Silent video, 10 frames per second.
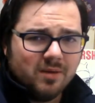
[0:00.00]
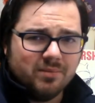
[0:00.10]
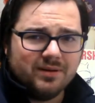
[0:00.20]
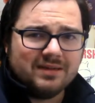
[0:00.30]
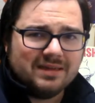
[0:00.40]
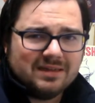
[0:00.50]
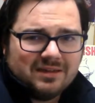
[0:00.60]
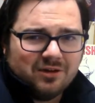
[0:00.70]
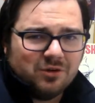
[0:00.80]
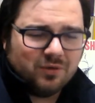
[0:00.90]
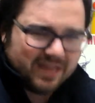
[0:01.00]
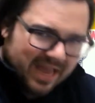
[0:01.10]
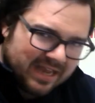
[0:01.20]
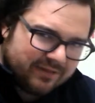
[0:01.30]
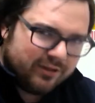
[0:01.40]
But, you know, you have to
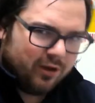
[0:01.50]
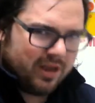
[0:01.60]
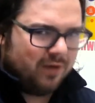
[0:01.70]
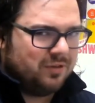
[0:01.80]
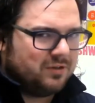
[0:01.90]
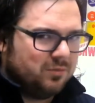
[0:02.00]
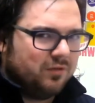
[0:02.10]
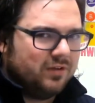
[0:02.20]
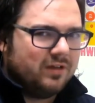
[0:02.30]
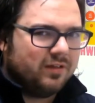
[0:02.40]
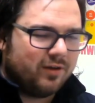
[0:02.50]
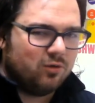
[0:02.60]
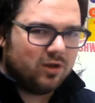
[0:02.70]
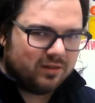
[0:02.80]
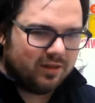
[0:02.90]
actively look out this movie.
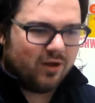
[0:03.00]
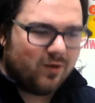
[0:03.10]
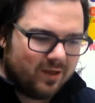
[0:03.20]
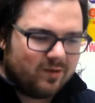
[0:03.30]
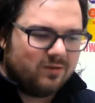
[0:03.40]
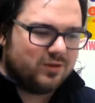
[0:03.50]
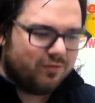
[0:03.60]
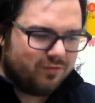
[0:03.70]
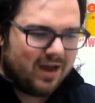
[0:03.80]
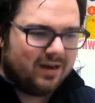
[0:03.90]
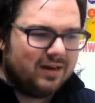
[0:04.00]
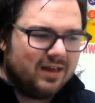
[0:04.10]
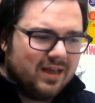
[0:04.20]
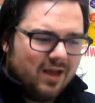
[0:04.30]
Look out to find it.